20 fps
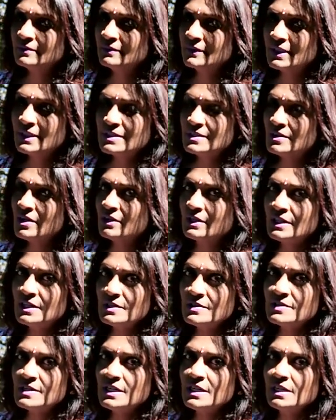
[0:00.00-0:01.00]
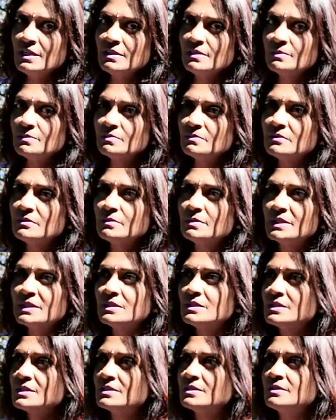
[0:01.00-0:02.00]
It's not easy, but
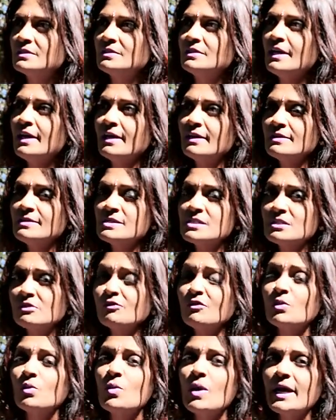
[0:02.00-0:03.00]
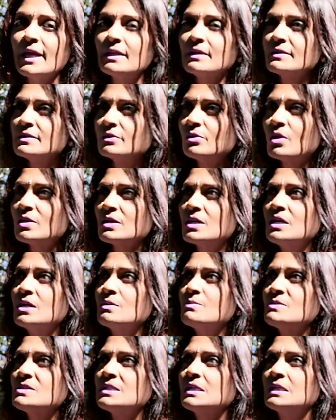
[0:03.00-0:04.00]
yeah, it's just for a while. The thought
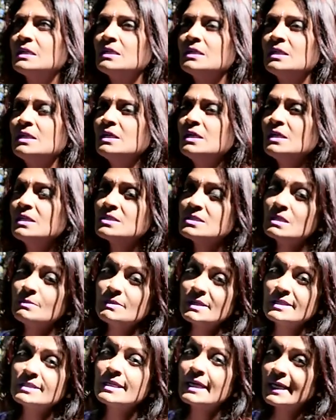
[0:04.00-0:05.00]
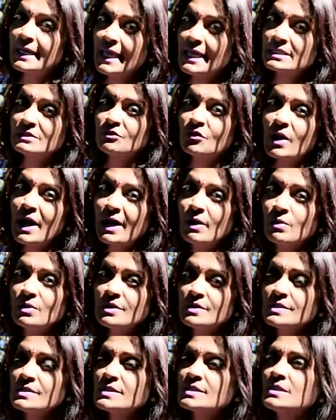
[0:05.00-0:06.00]
comes and sometimes it can last for
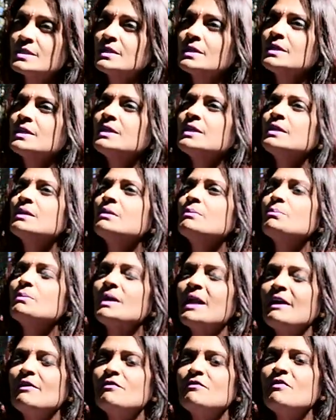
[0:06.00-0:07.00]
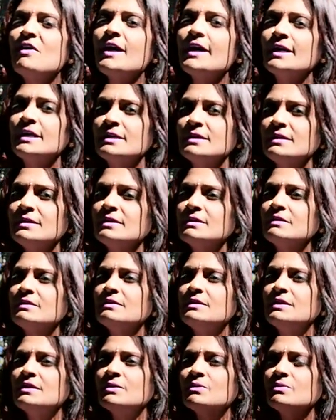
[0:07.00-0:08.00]
hours. But I find,
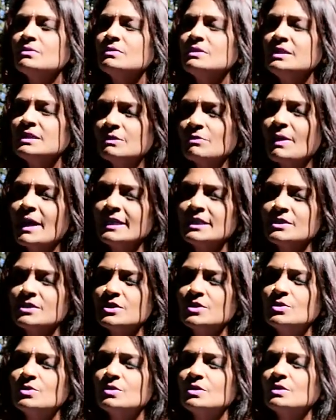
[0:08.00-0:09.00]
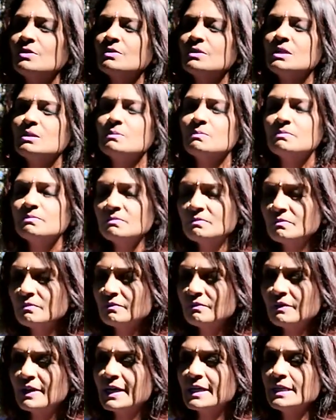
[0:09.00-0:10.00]
in gratitude, keep
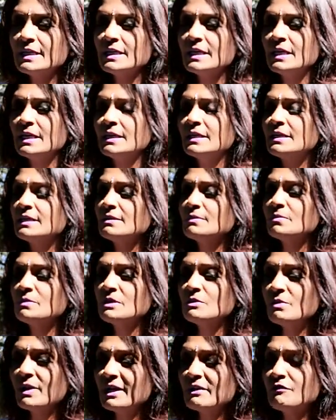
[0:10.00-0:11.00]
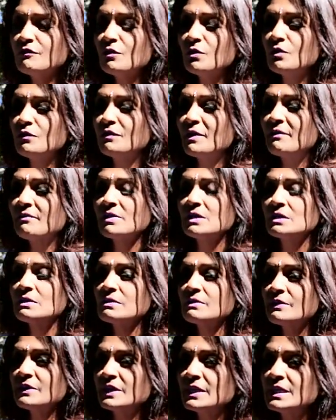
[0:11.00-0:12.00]
thanking and be grateful for every
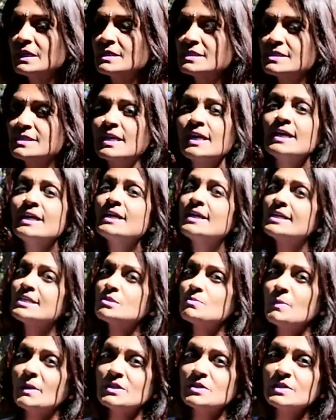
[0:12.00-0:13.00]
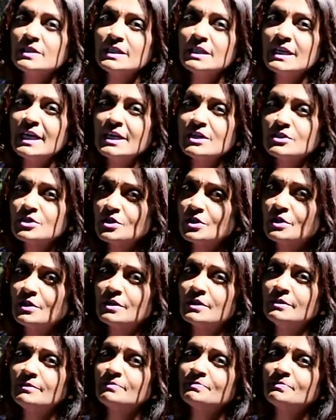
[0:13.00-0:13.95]
little things, especially nature.